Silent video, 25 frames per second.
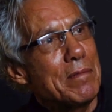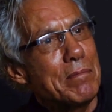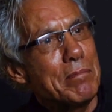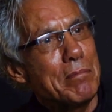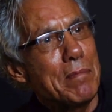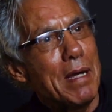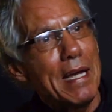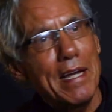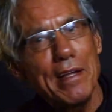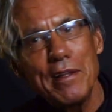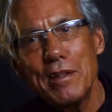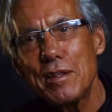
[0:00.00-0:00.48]

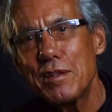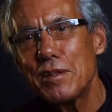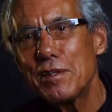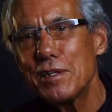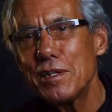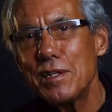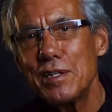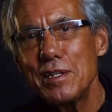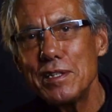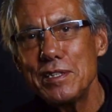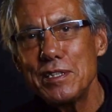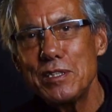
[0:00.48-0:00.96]
May
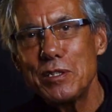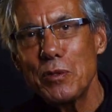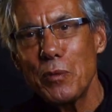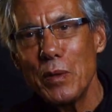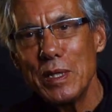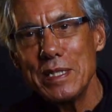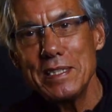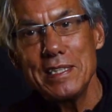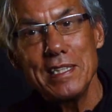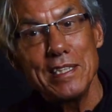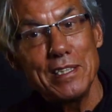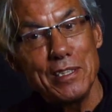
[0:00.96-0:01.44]
3rd,
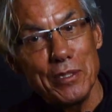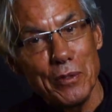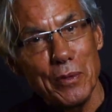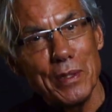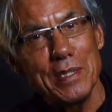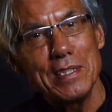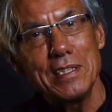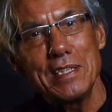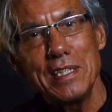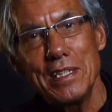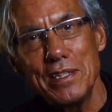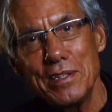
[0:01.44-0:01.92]

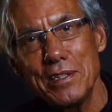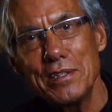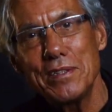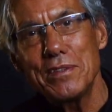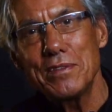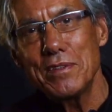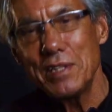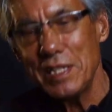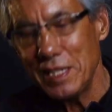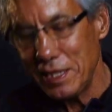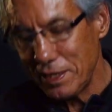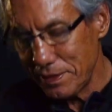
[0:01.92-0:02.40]

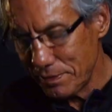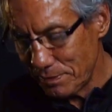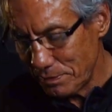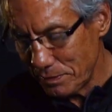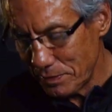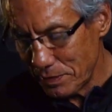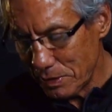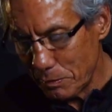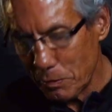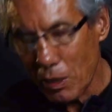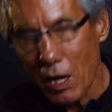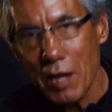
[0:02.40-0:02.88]
2023.
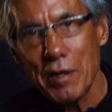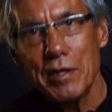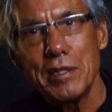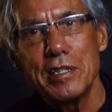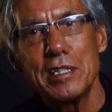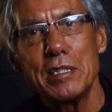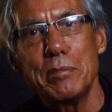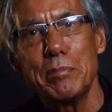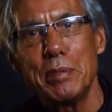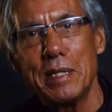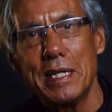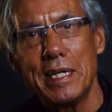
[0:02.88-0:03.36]
I'm honored
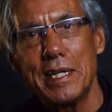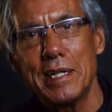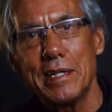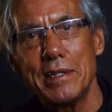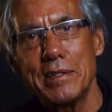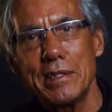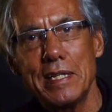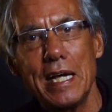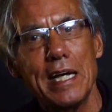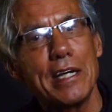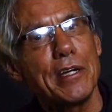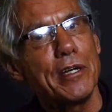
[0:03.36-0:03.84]
to be here.
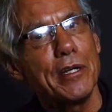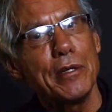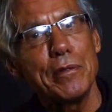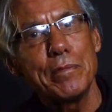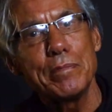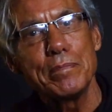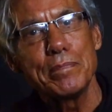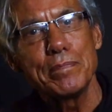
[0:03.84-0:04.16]
Thank you.